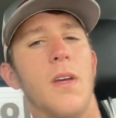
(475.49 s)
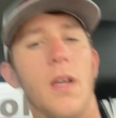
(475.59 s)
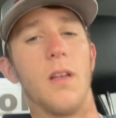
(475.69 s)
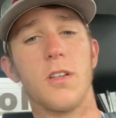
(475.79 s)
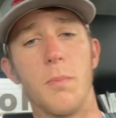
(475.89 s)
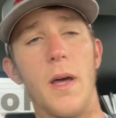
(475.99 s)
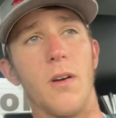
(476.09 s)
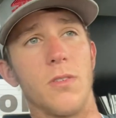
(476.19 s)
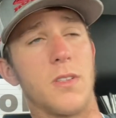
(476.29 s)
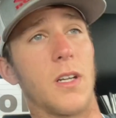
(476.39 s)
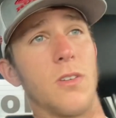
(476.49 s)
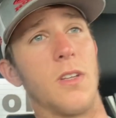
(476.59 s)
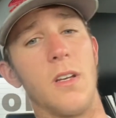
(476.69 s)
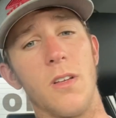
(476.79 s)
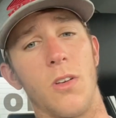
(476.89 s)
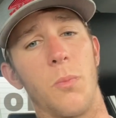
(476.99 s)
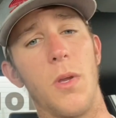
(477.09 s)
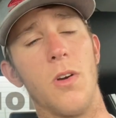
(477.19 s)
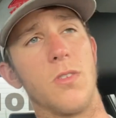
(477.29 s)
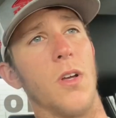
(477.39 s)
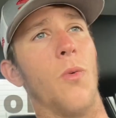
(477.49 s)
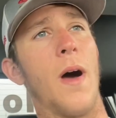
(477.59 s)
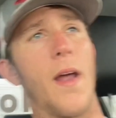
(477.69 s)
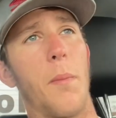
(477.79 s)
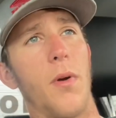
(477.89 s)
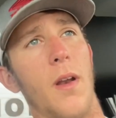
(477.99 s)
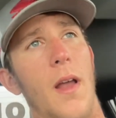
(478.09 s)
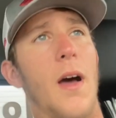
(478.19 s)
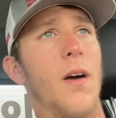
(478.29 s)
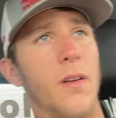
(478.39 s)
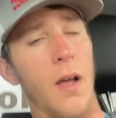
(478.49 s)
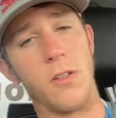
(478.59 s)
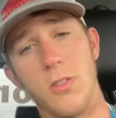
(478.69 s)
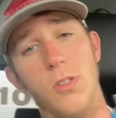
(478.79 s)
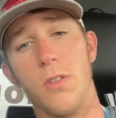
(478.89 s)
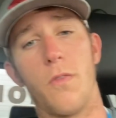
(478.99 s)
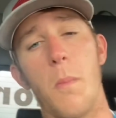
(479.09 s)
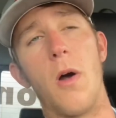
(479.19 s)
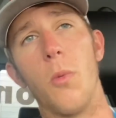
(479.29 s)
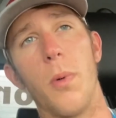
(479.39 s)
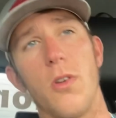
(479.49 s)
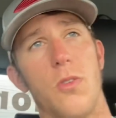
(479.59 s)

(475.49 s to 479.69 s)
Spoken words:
It looks better on stickers than it does on the computer, so why not print it out? I'll just use it for my own personal